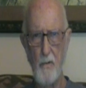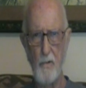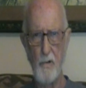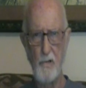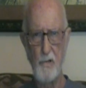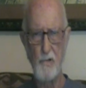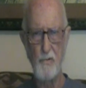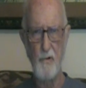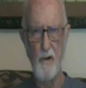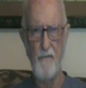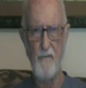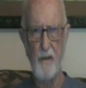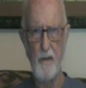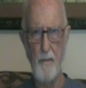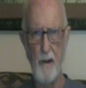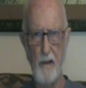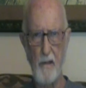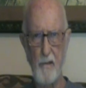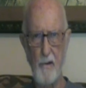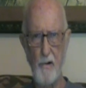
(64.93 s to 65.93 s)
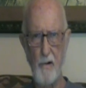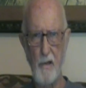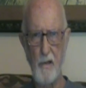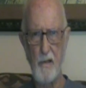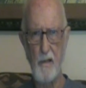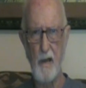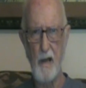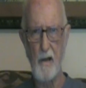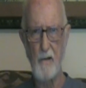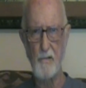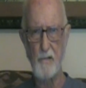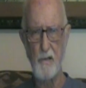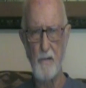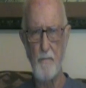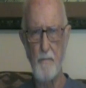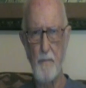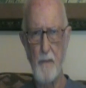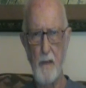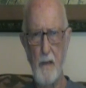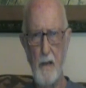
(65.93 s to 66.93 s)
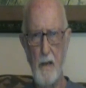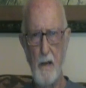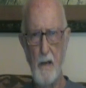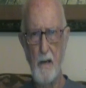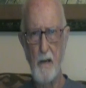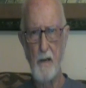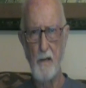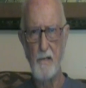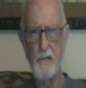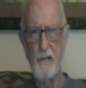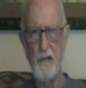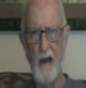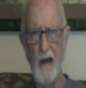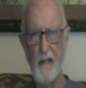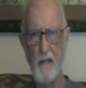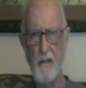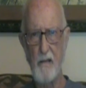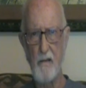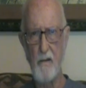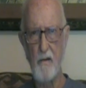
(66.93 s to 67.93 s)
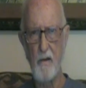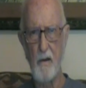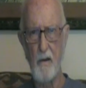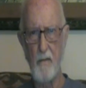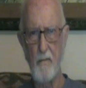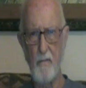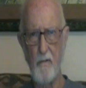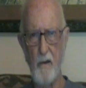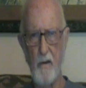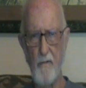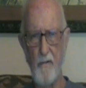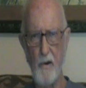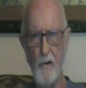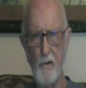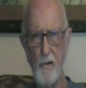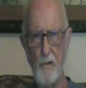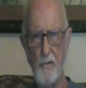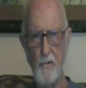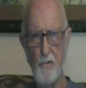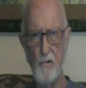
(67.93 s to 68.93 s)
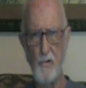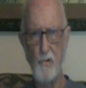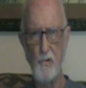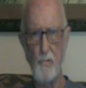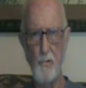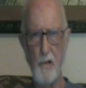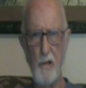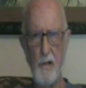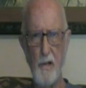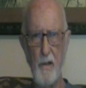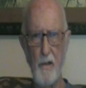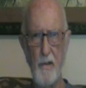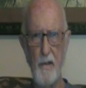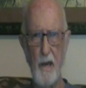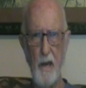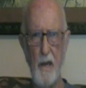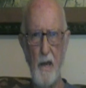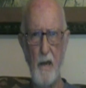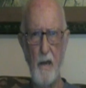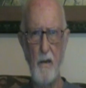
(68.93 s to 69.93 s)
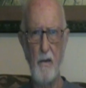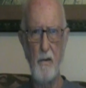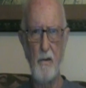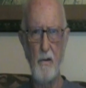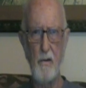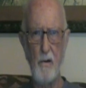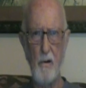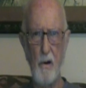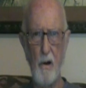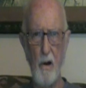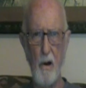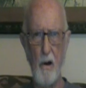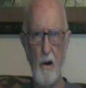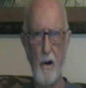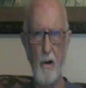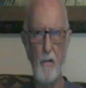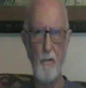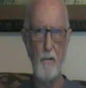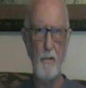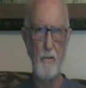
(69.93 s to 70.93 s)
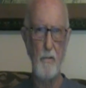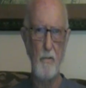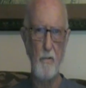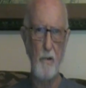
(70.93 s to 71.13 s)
which is roughly about 30,000, is not very unusual, they are,